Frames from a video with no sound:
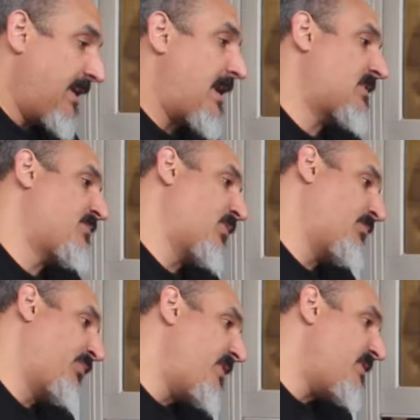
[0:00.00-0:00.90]

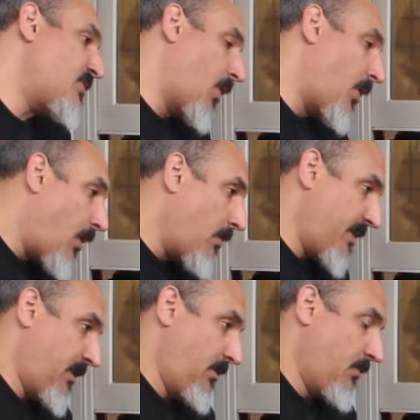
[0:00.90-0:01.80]
expert. Please call
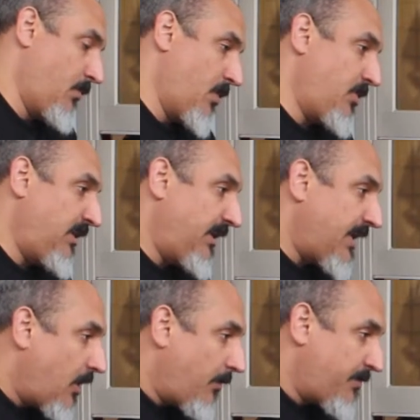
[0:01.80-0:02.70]
me when you need
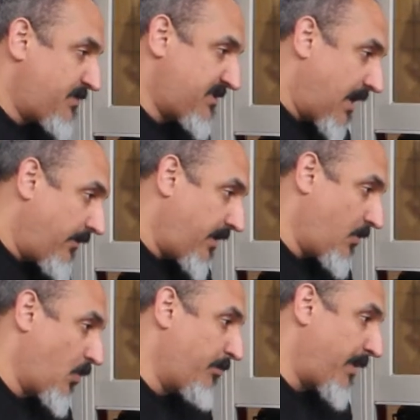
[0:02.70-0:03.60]
help
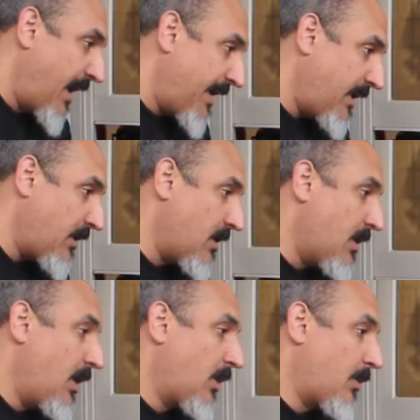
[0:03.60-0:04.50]
selling or buying
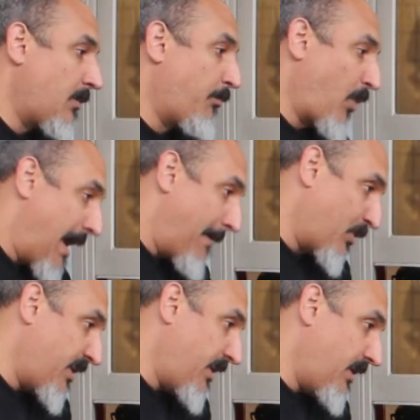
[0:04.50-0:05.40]

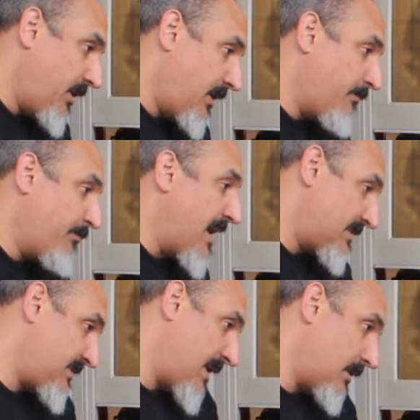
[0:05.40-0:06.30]
property in
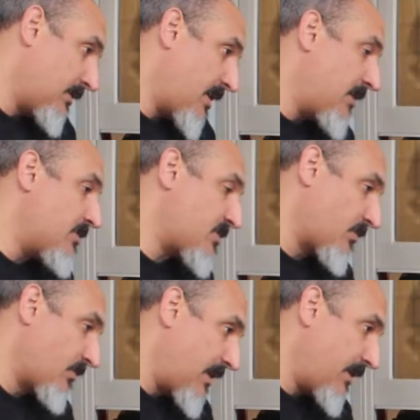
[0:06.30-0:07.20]
Pottstown and the
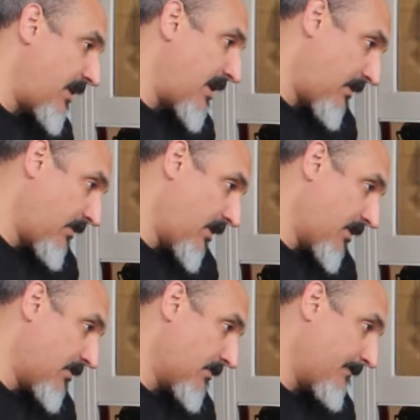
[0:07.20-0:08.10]
surrounding area.
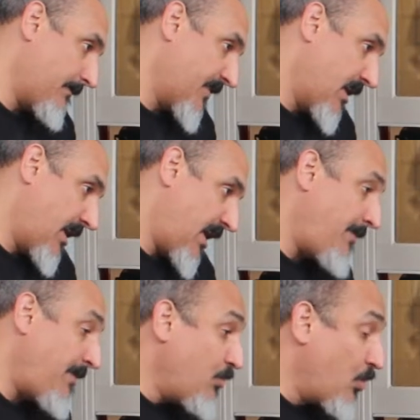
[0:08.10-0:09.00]

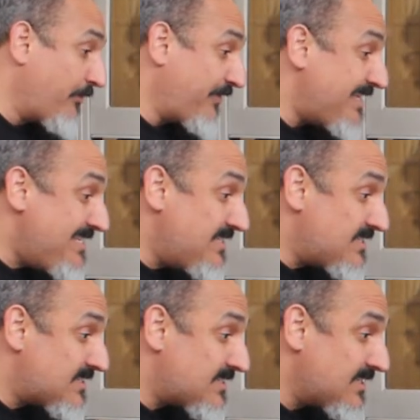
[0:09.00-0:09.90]
Amy Wolf is